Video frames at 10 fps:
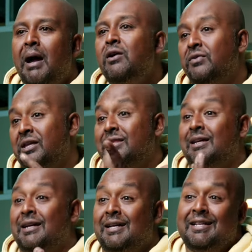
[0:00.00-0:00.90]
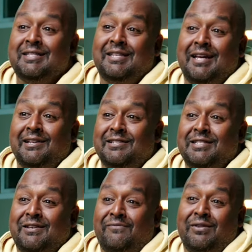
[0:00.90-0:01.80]
My only thing I can say
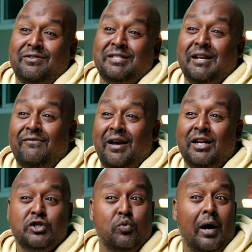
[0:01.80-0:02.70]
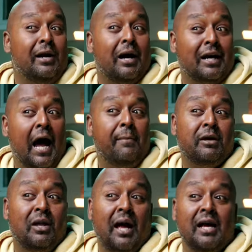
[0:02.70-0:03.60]
is if there's an advantage, why not
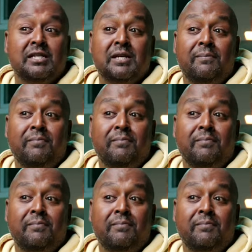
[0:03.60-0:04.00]
capitalize?